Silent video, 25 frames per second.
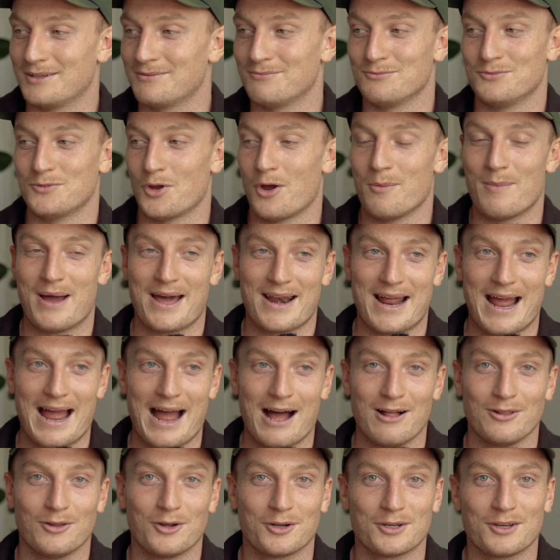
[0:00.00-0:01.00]
No matter
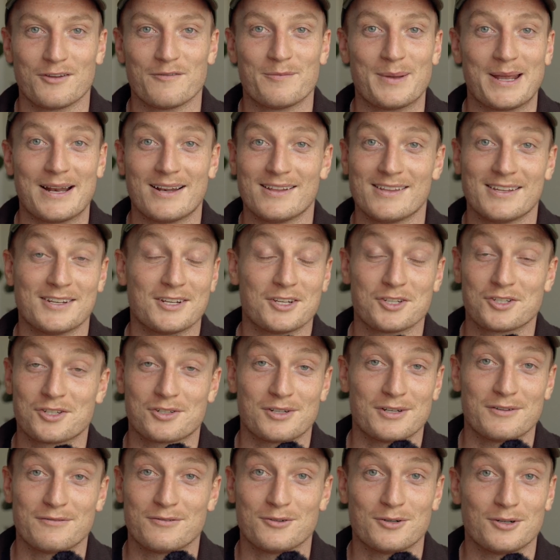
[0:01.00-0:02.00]
how long you've been in the
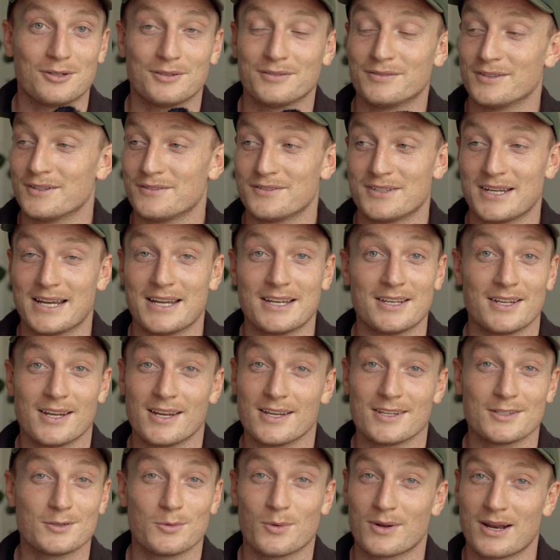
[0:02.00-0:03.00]
industry for, 15
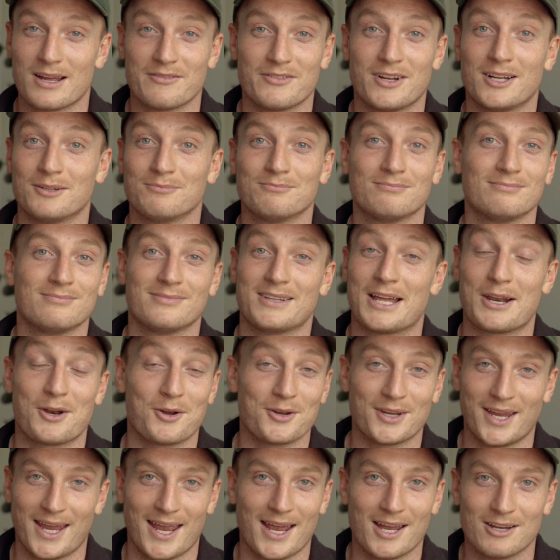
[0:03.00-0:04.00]
years, whatever, they
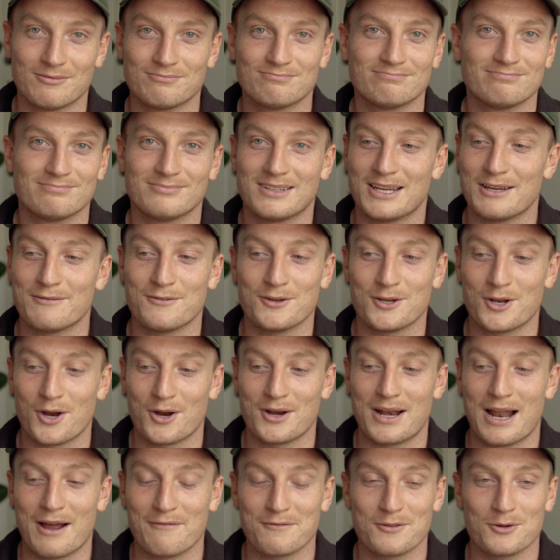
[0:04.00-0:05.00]
don't care. If you
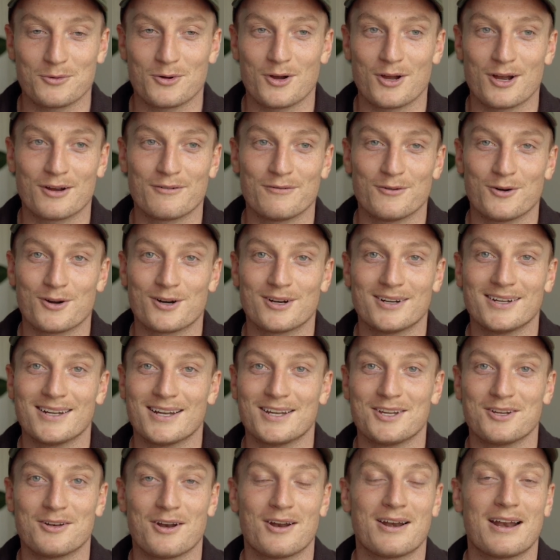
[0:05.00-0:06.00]
don't have the work for
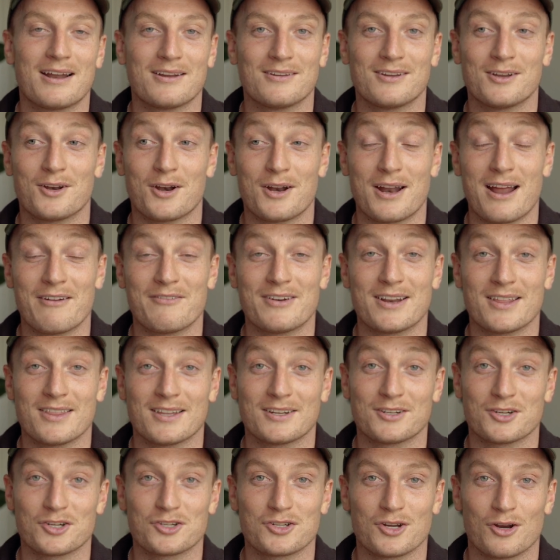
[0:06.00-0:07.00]
it, you don't have
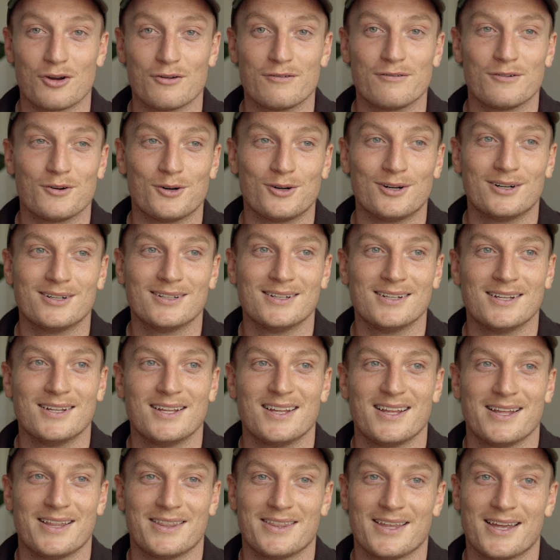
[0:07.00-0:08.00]
anything to show for,
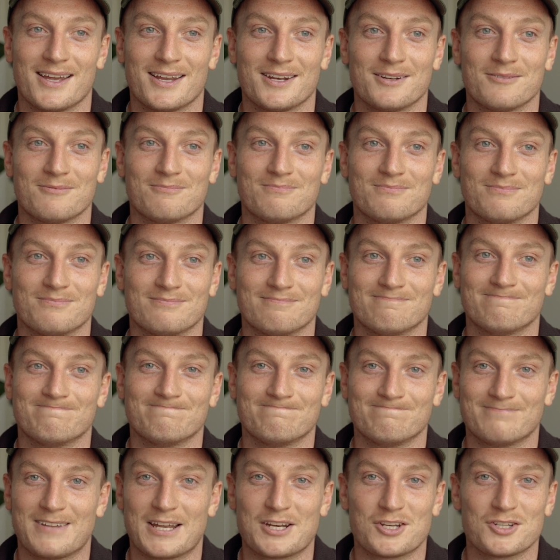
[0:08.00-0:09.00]
then
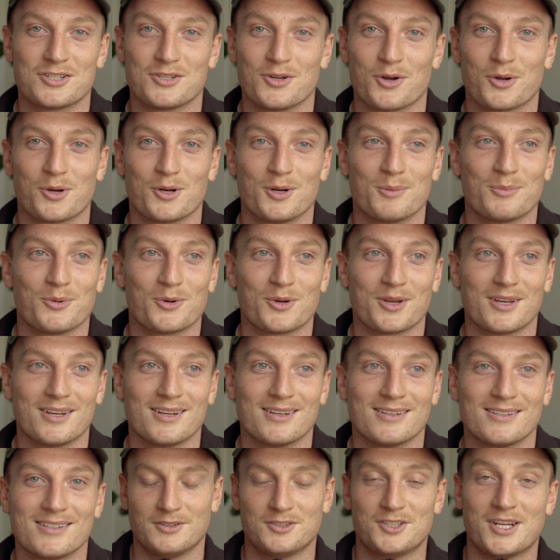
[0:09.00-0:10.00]
they're just not going to book you.